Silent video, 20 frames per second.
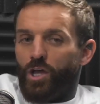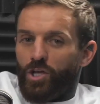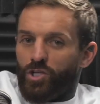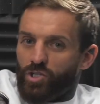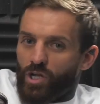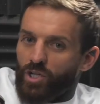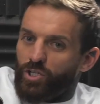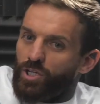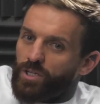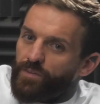
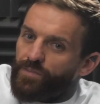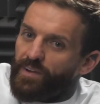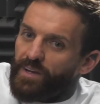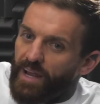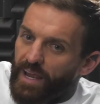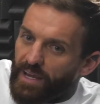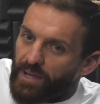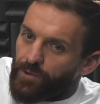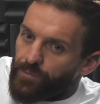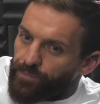So I just feel
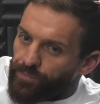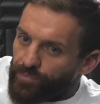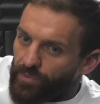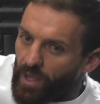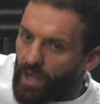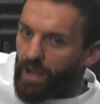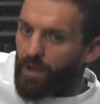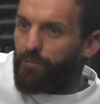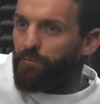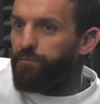like
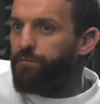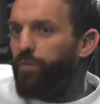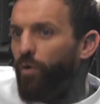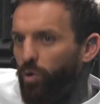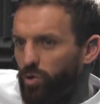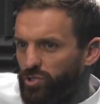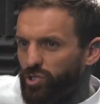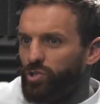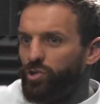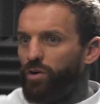
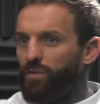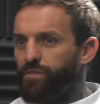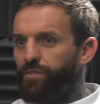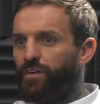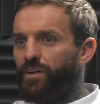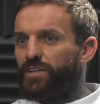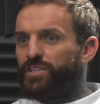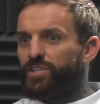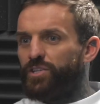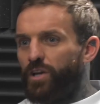4's enough.
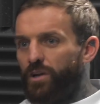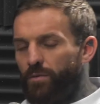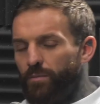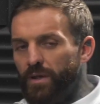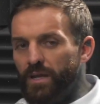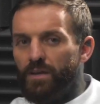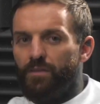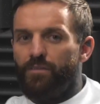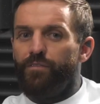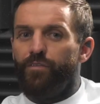Do you know what I
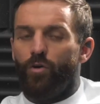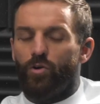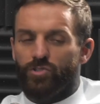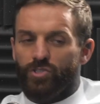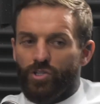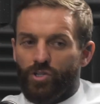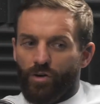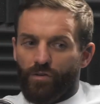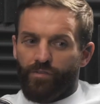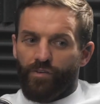mean? 4's
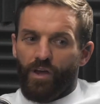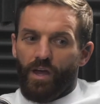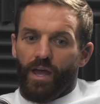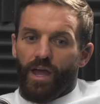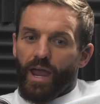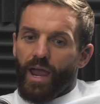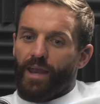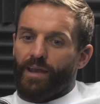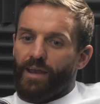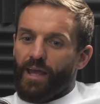enough.
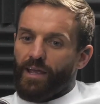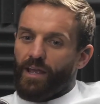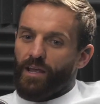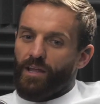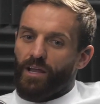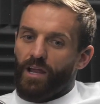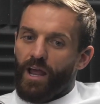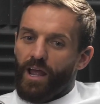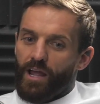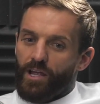And like,
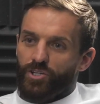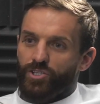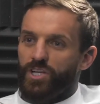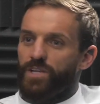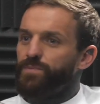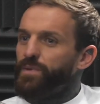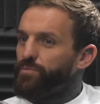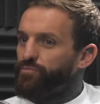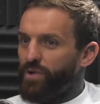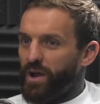she's
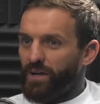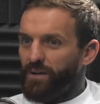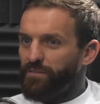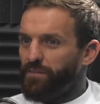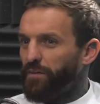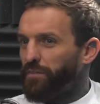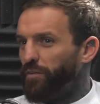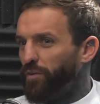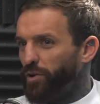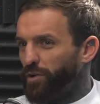been pregnant for
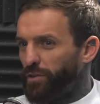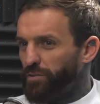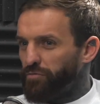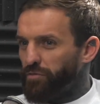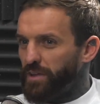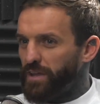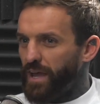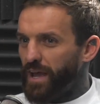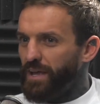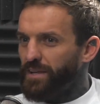fucking 3
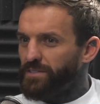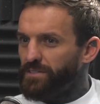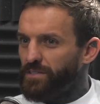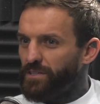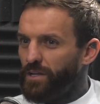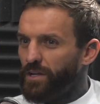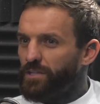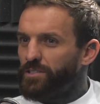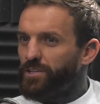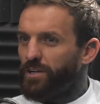years.
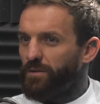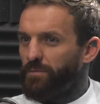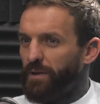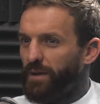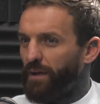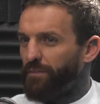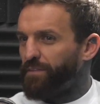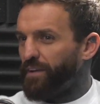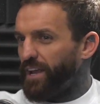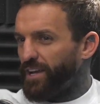Do you know what I mean?
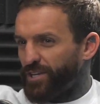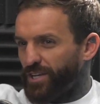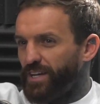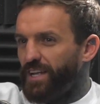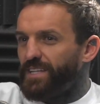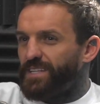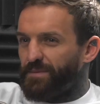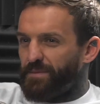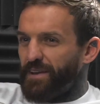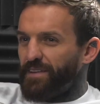I feel like she
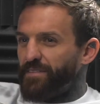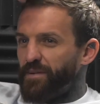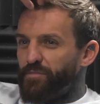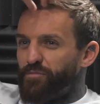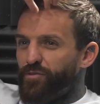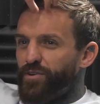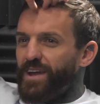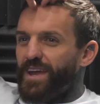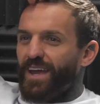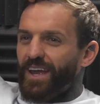needs a bit of a
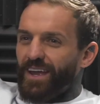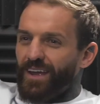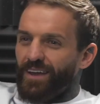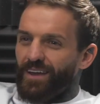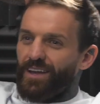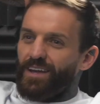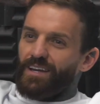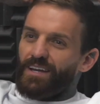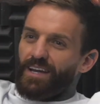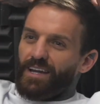break.
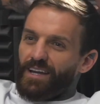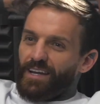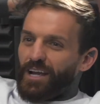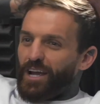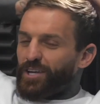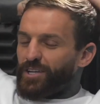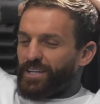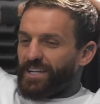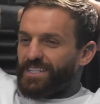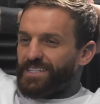
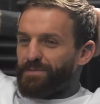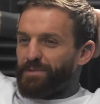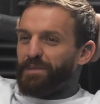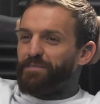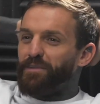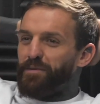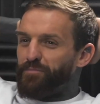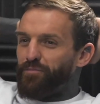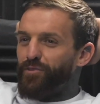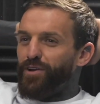She needs a bit of
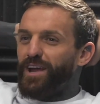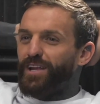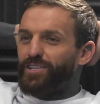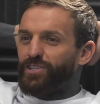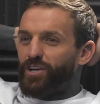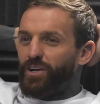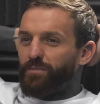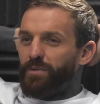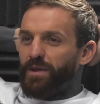a break, do you know